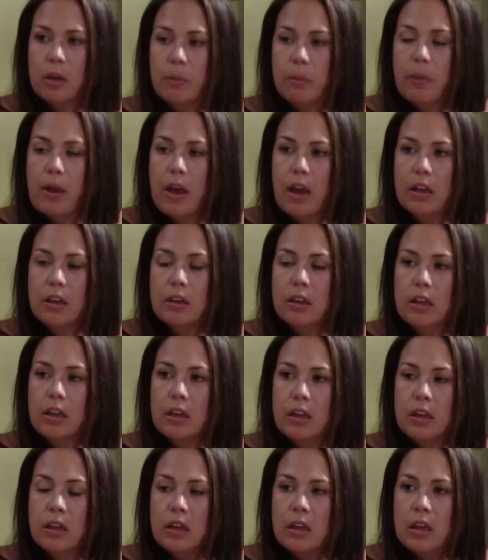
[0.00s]
will never
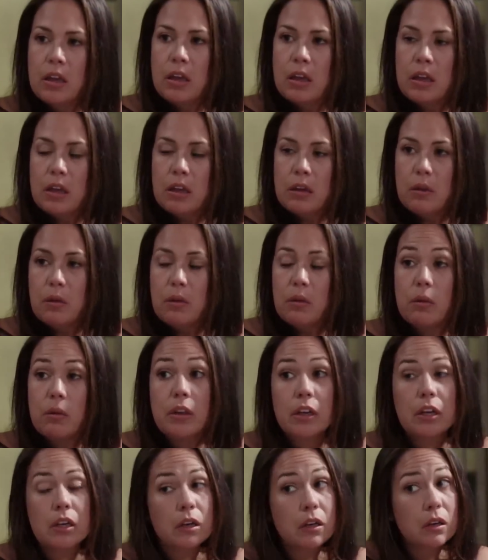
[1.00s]
change. I just hope
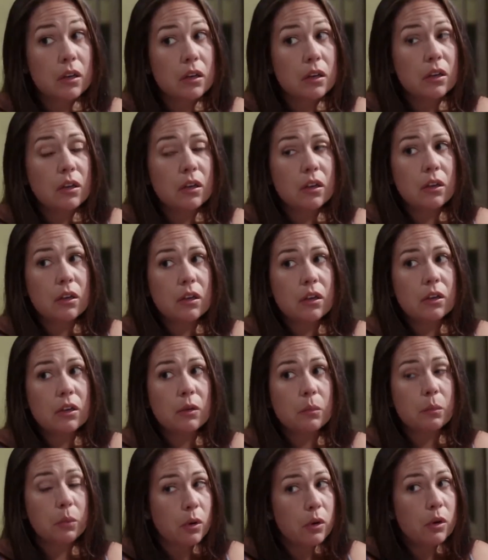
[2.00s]
Liz Woods
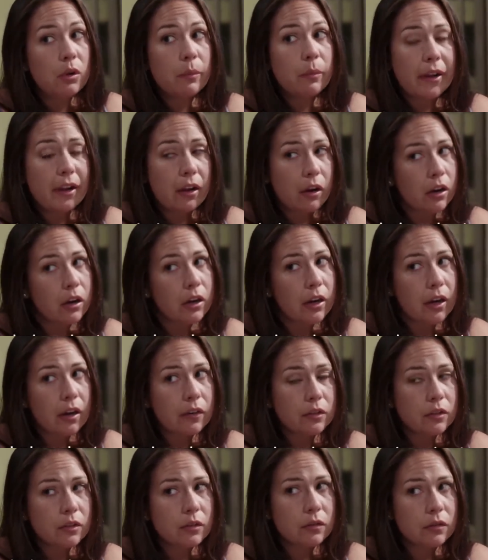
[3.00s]
realizes that one day.
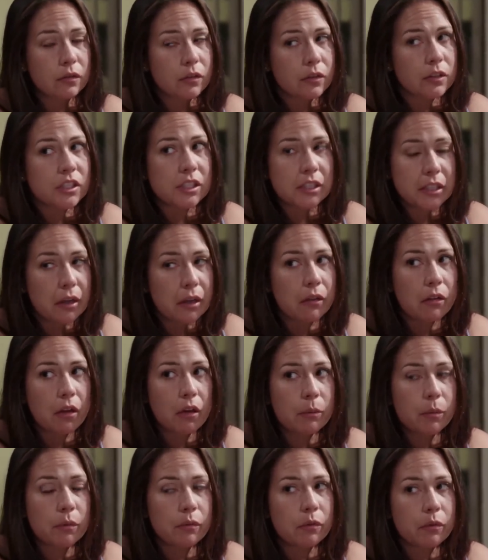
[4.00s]
A couple
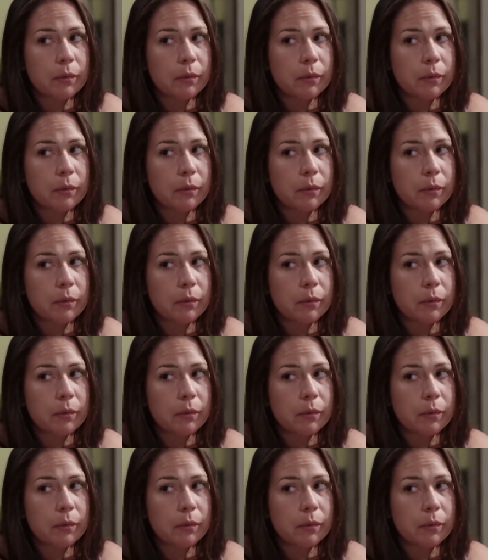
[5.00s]
of days